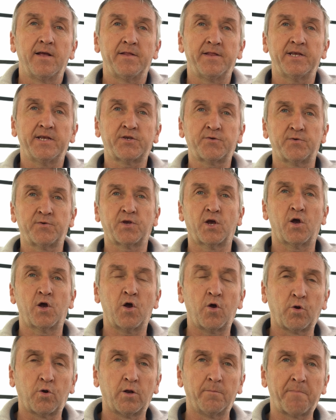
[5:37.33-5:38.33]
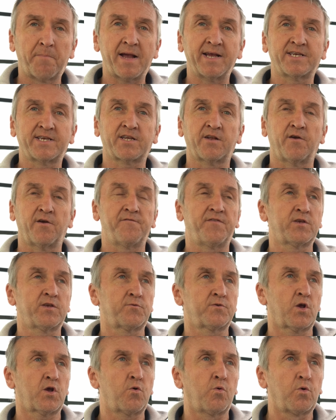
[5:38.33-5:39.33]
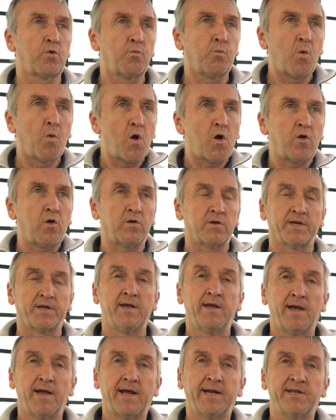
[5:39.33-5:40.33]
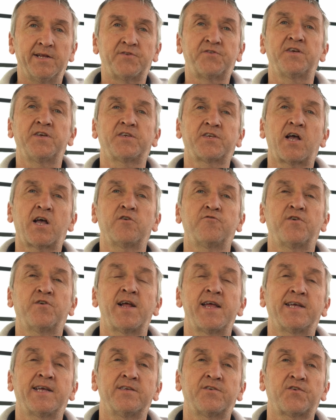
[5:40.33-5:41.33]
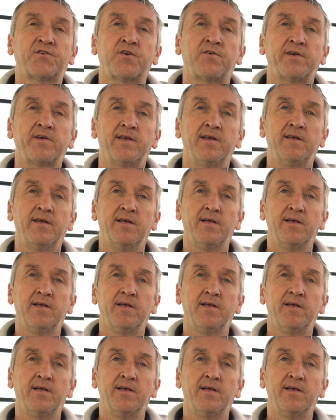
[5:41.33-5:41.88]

This was a whole base life. This was a whole world in a 600 acre site,